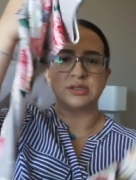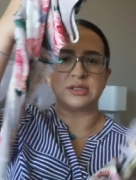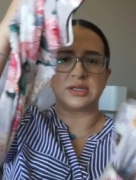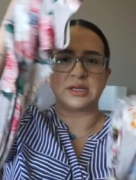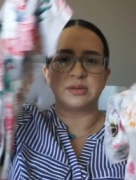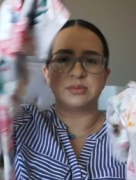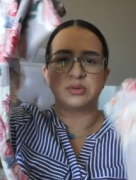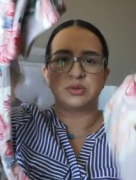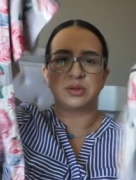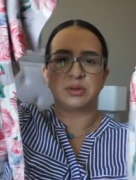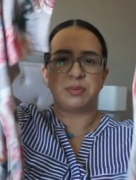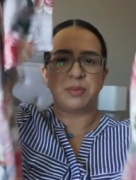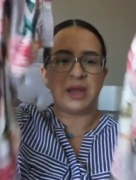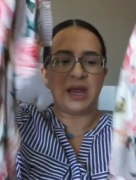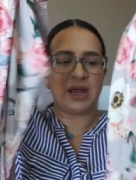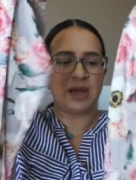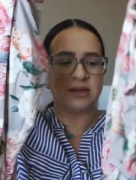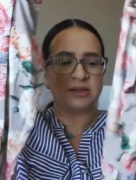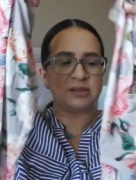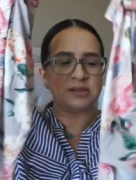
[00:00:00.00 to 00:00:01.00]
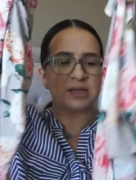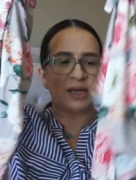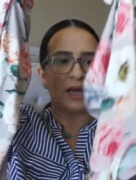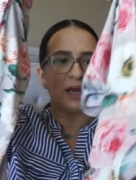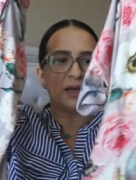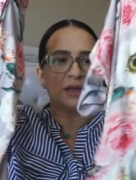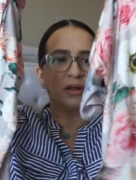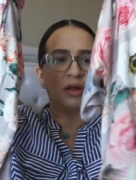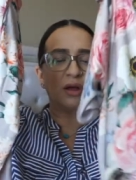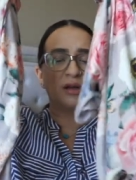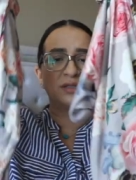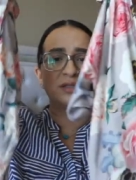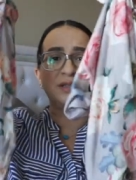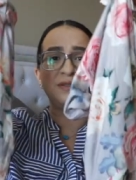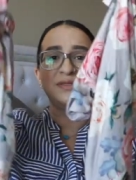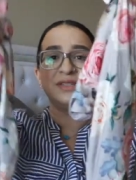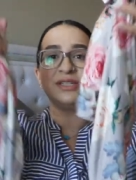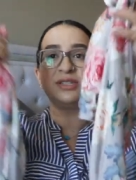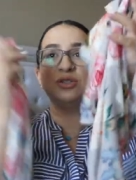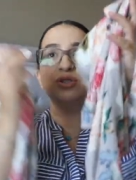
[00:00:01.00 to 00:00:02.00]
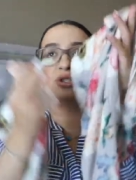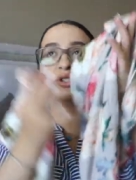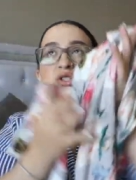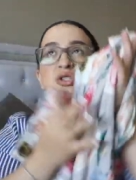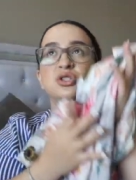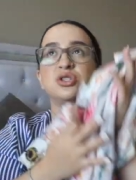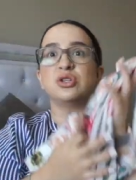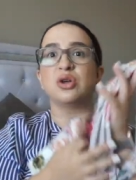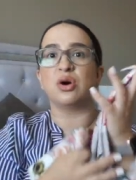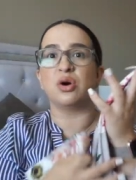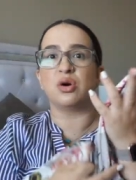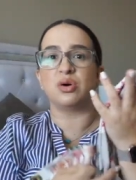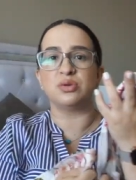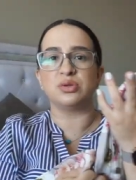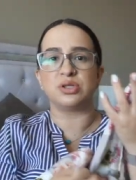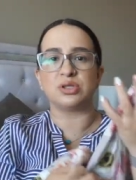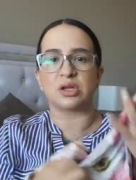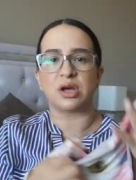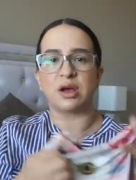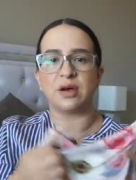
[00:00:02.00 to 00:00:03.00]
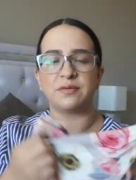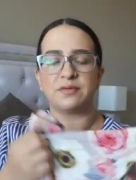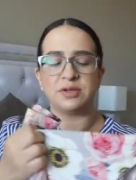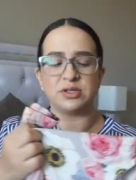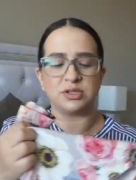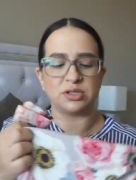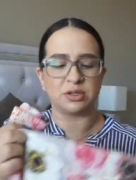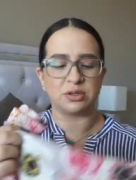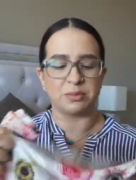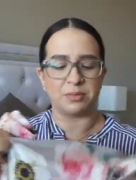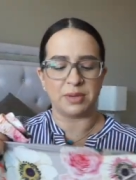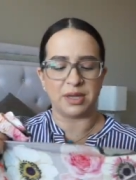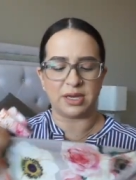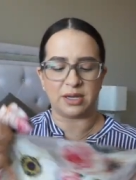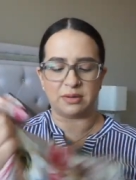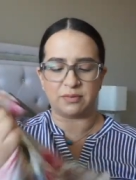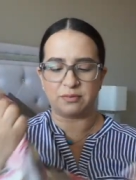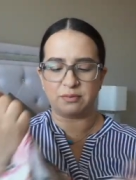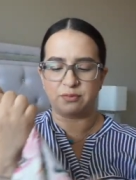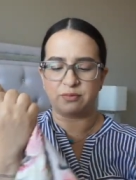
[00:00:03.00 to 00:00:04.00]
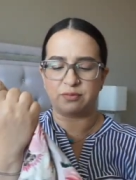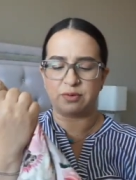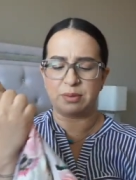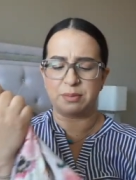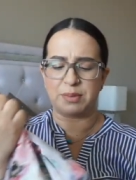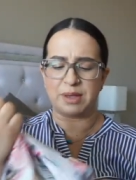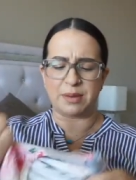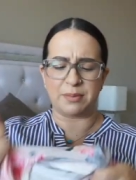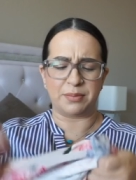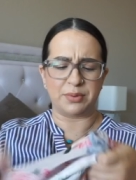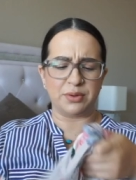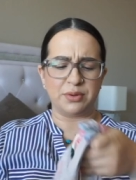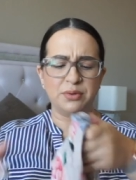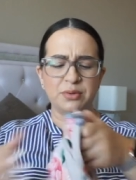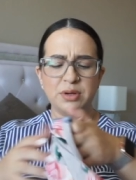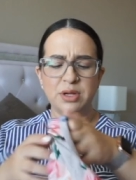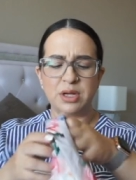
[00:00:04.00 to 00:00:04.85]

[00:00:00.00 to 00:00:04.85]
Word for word: It comes with pants and long sleeves. These are so soft. These are made from bamboo.